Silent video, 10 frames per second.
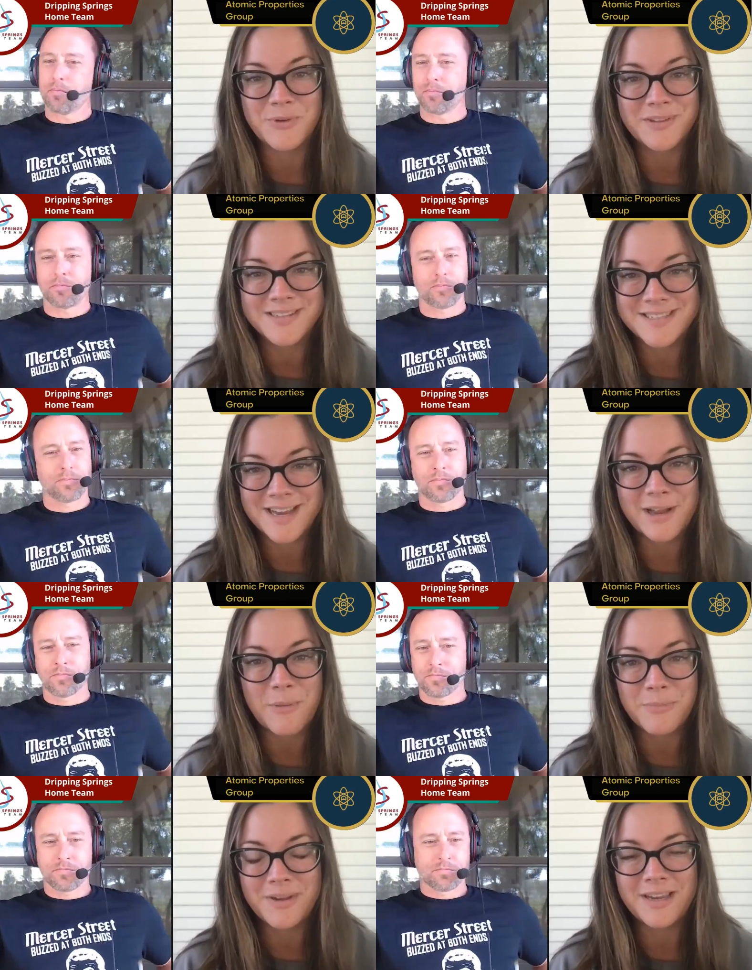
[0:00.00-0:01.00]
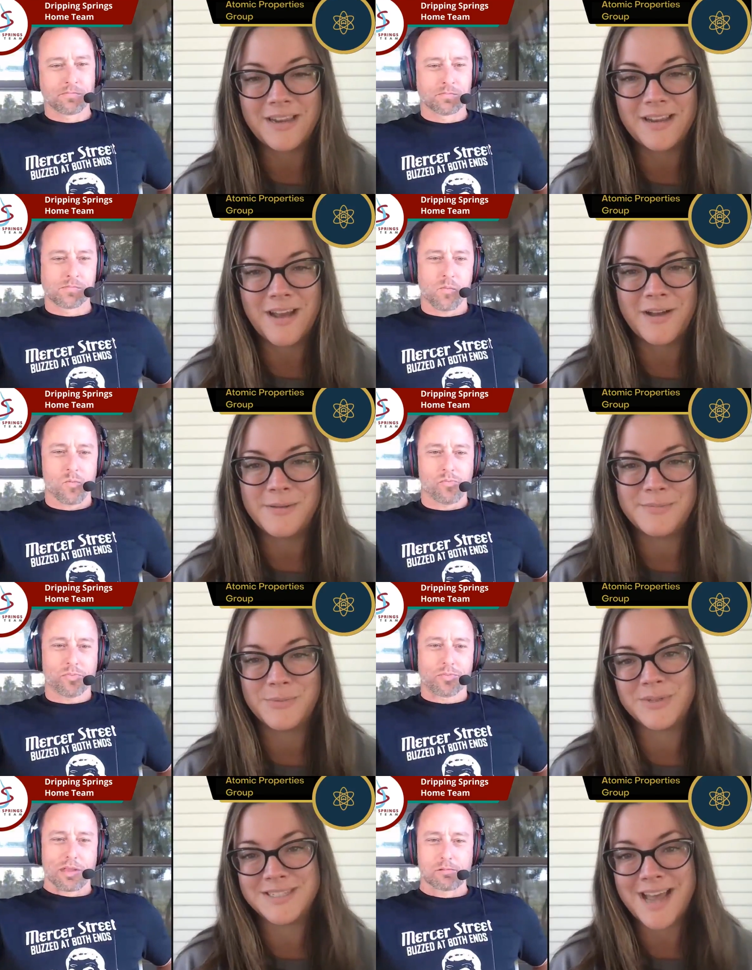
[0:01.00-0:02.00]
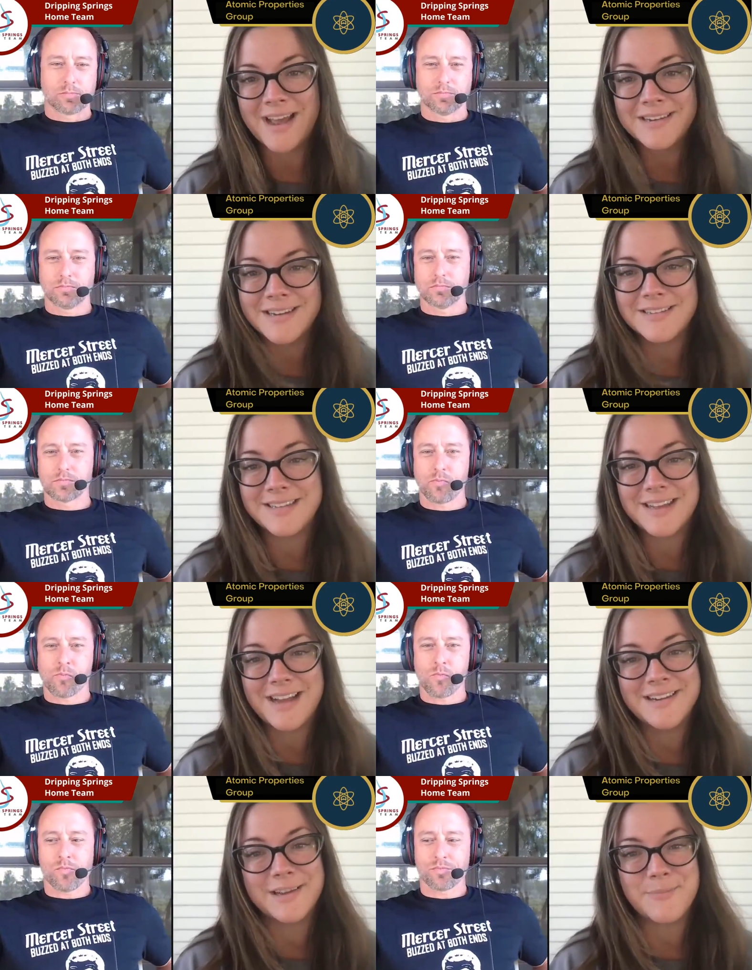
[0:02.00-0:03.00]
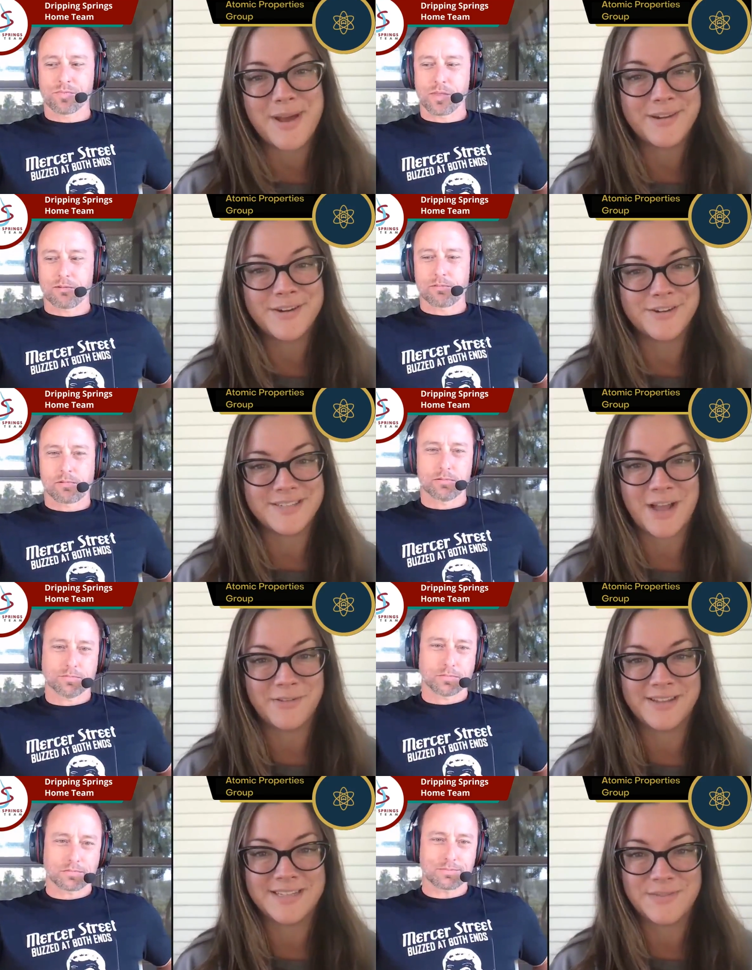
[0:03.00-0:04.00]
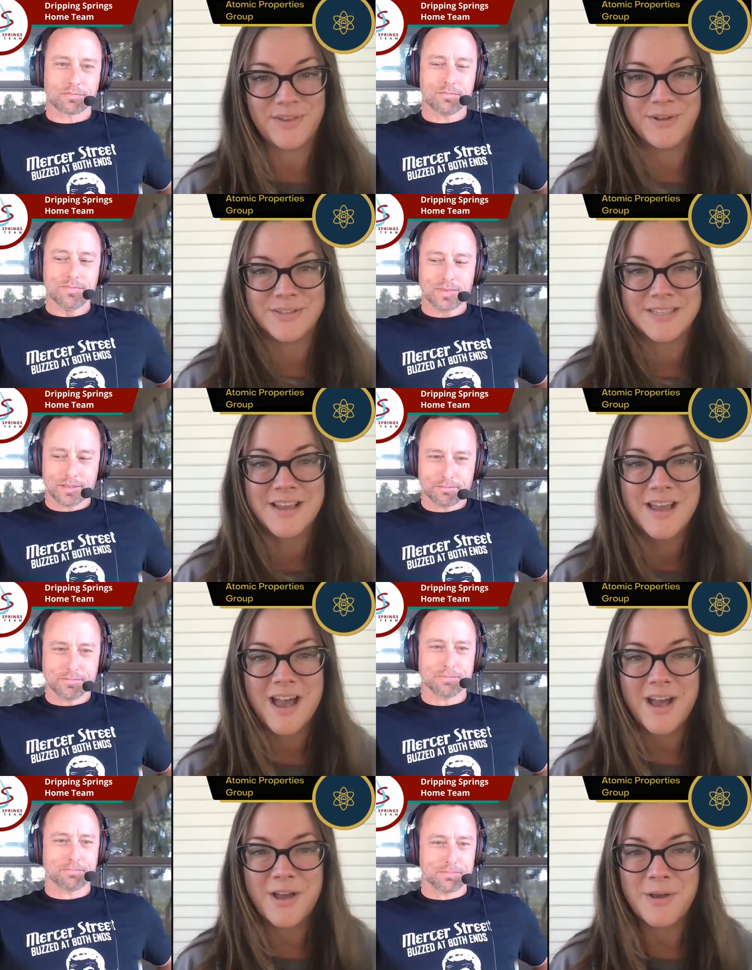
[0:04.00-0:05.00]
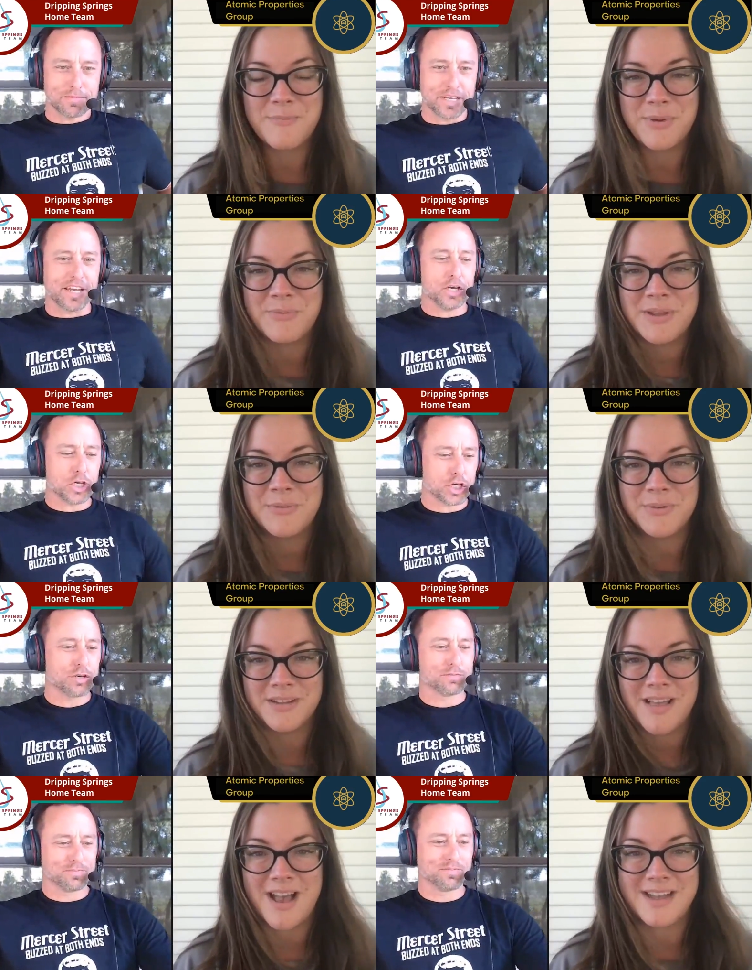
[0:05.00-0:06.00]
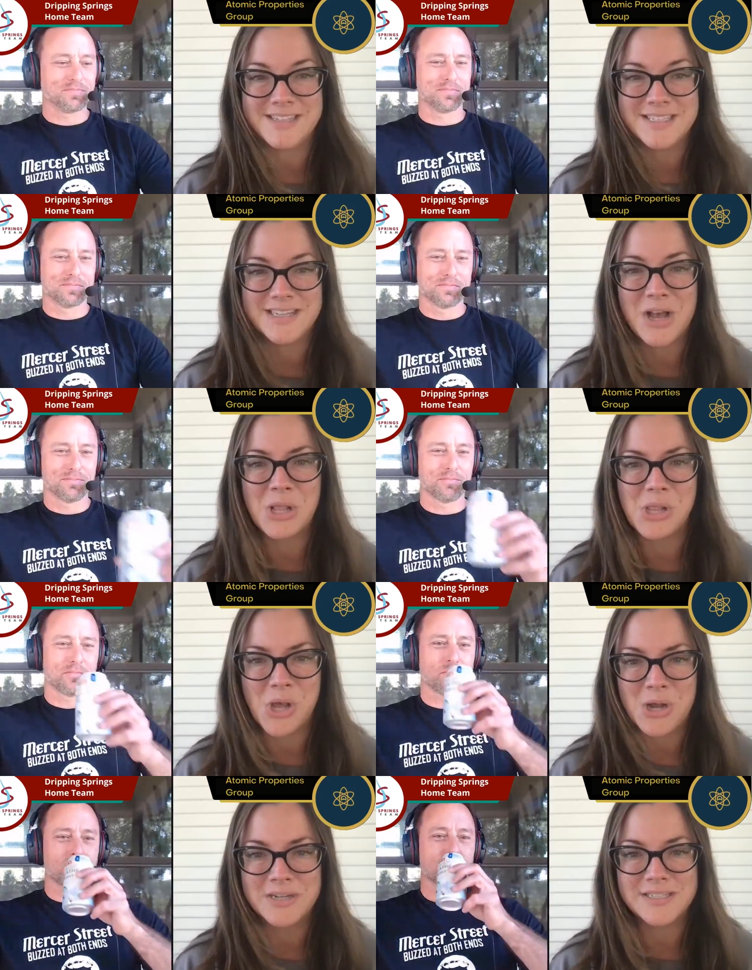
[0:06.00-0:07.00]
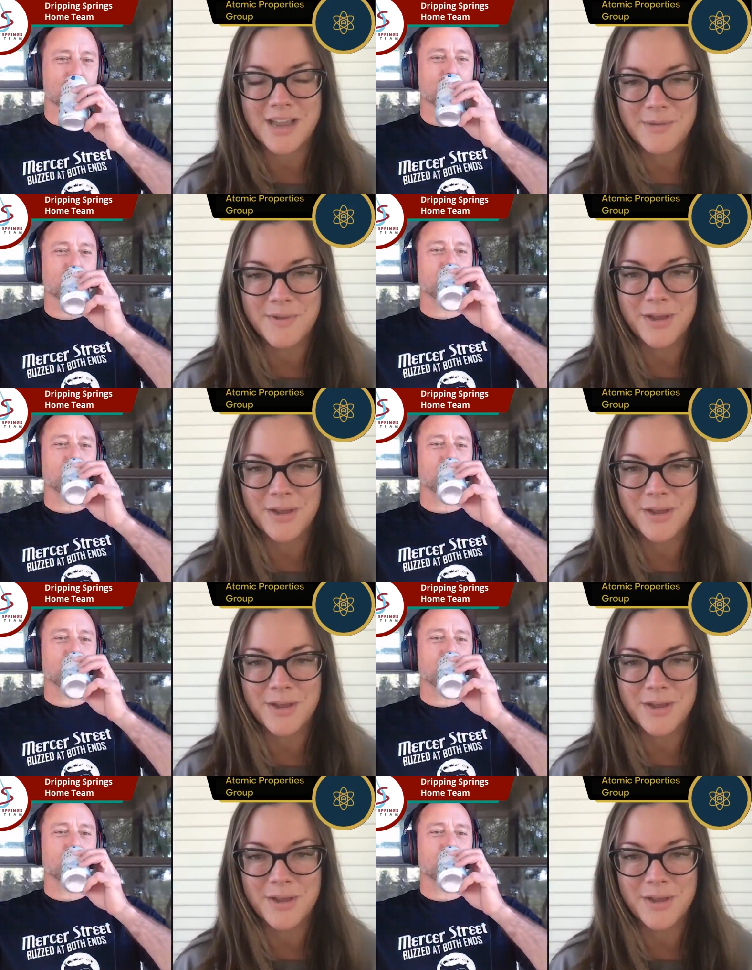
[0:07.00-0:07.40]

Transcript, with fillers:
Speaker 1: real estate company um we're technically kind of competitors out in this field um but we realized a long time